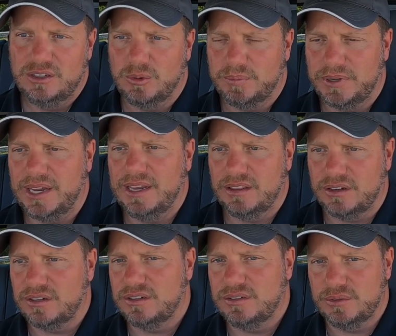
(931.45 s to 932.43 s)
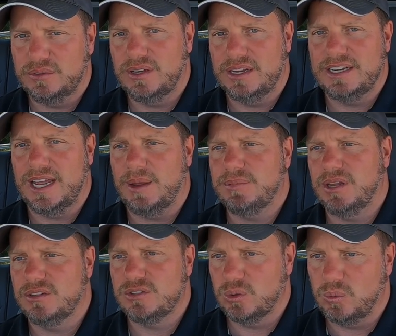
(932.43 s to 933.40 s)
you'll probably learn to adapt
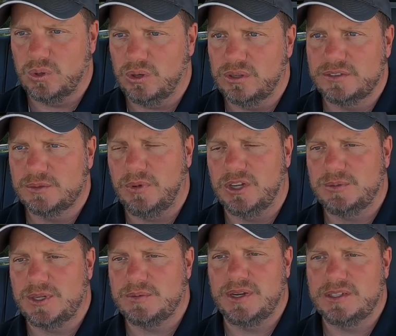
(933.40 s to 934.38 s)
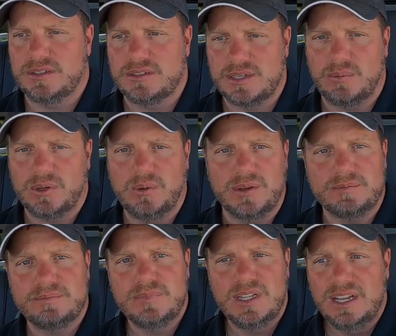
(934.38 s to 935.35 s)
to this new world of small displacement engines that we're doing.